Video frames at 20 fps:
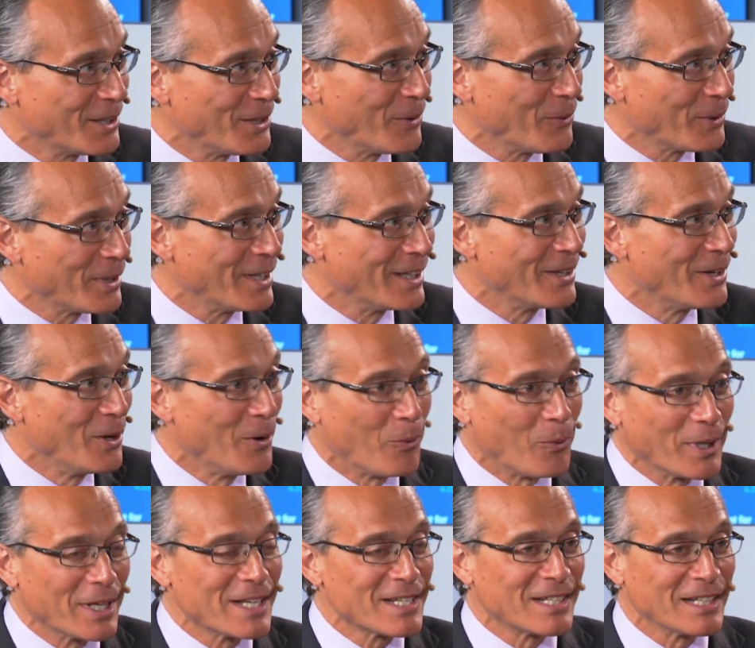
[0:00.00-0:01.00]
You know,
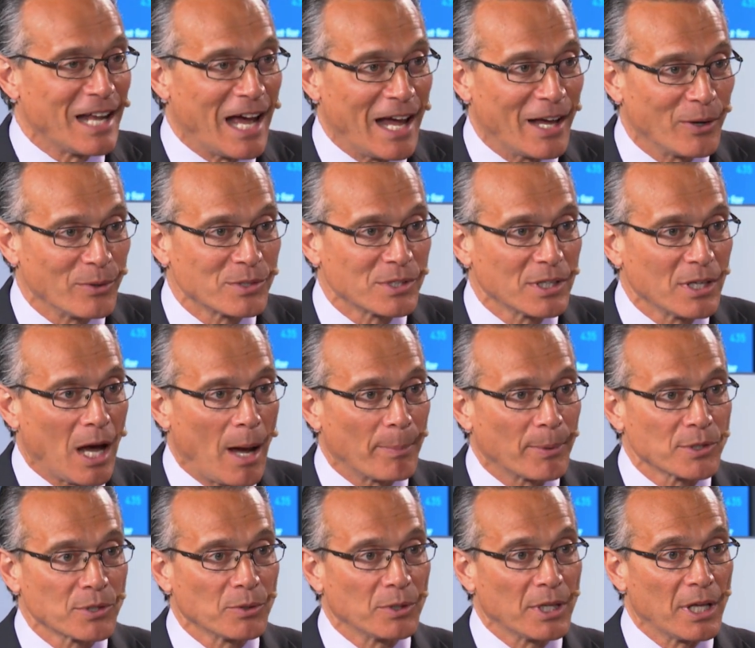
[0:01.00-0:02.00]
what is an IoT
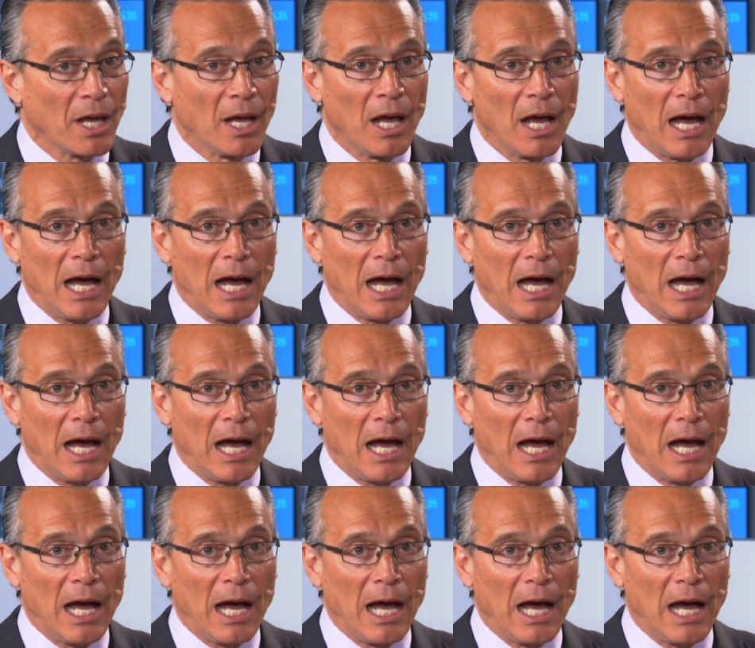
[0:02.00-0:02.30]
opportunity?